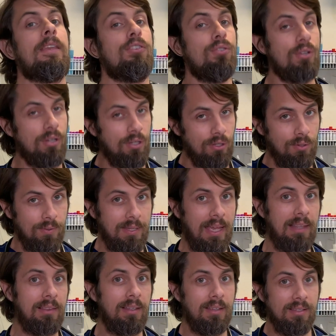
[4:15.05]
You're going to use
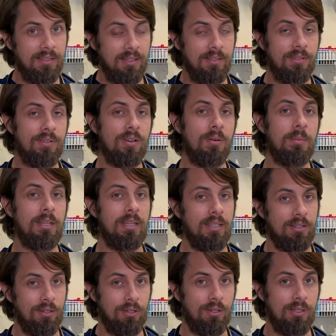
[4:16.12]
that list to determine,
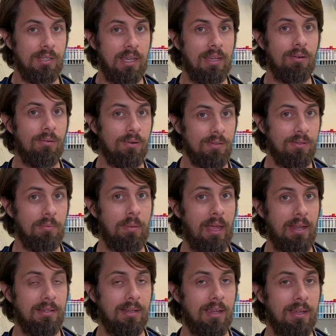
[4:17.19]
is it a good day or is it a
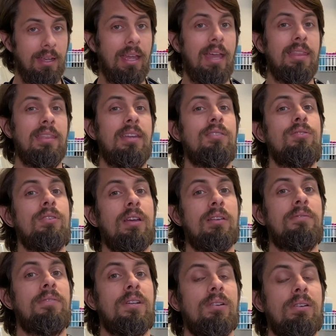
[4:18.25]
bad day? And then you got to
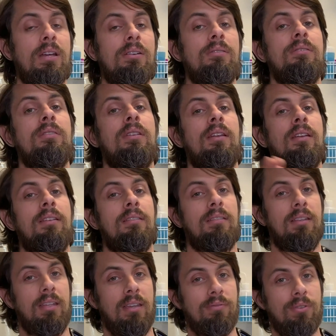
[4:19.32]
figure out,
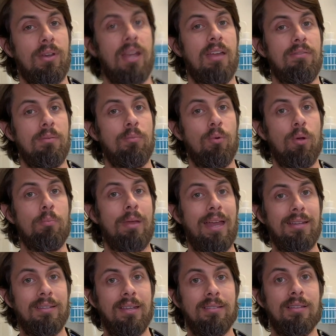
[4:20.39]
if they're having more
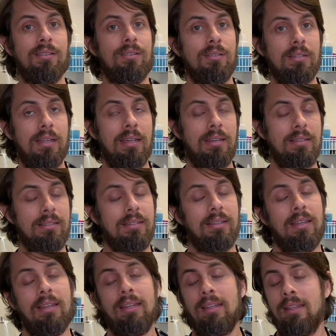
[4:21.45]
bad days than good days,
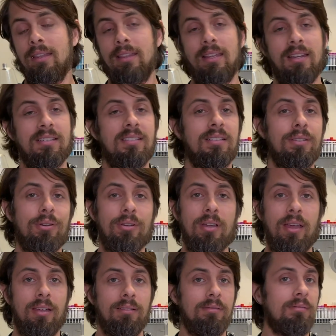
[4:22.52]
then it's clear
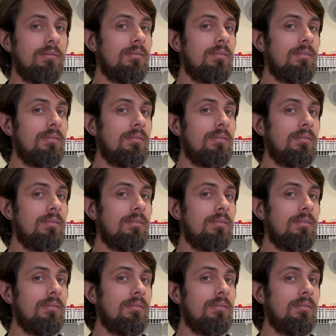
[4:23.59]
cut.